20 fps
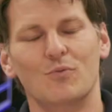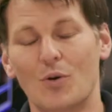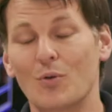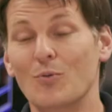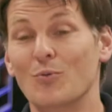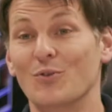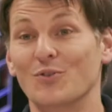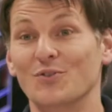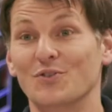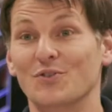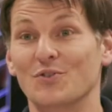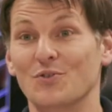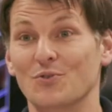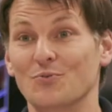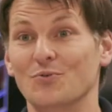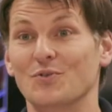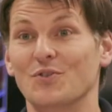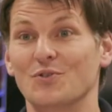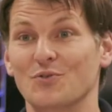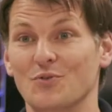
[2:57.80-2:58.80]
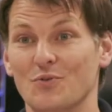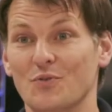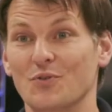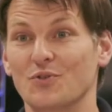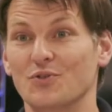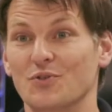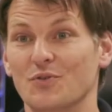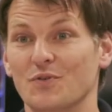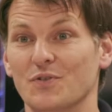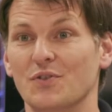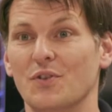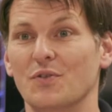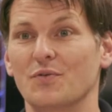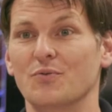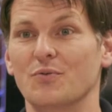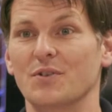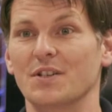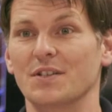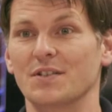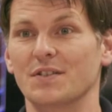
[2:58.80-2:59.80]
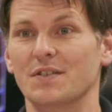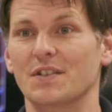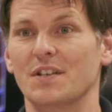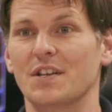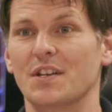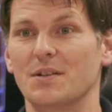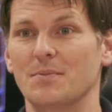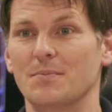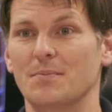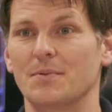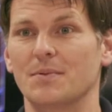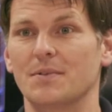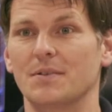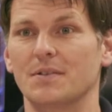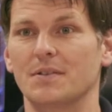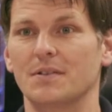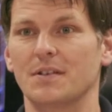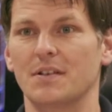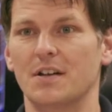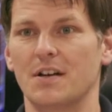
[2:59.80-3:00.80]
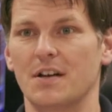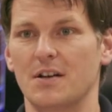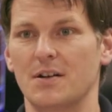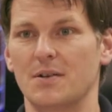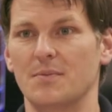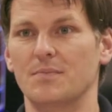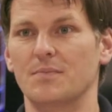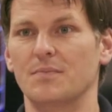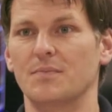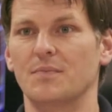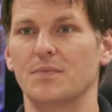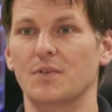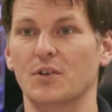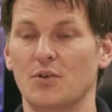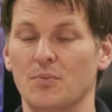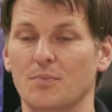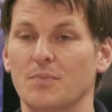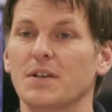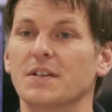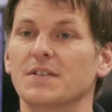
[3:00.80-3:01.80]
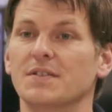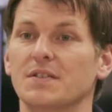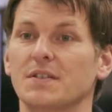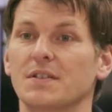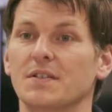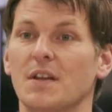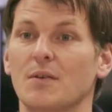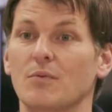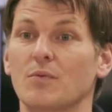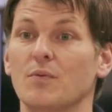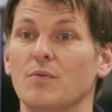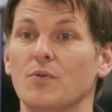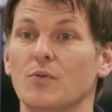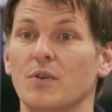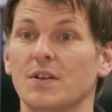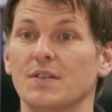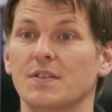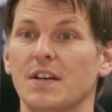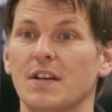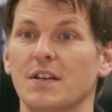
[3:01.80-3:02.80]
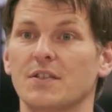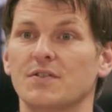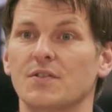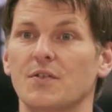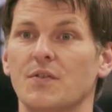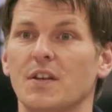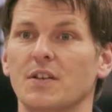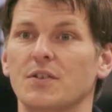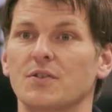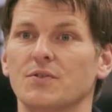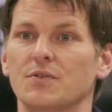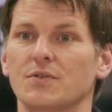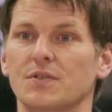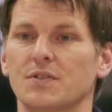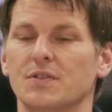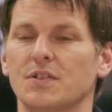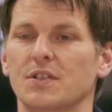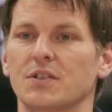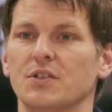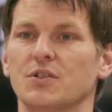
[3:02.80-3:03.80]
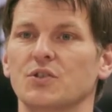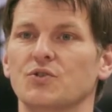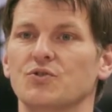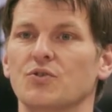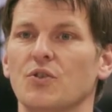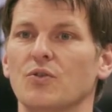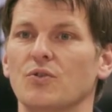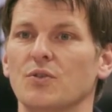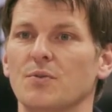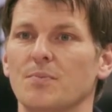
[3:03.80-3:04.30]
What we wanted to do with the new version of software is keep the complexity that we've always had so that users can control